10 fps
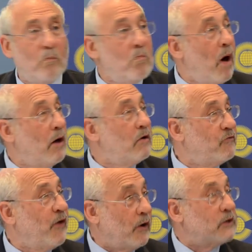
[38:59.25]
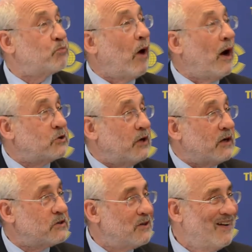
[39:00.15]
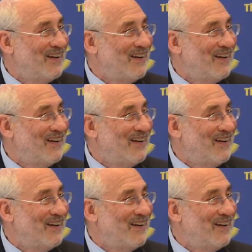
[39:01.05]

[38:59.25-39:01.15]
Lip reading: among various projects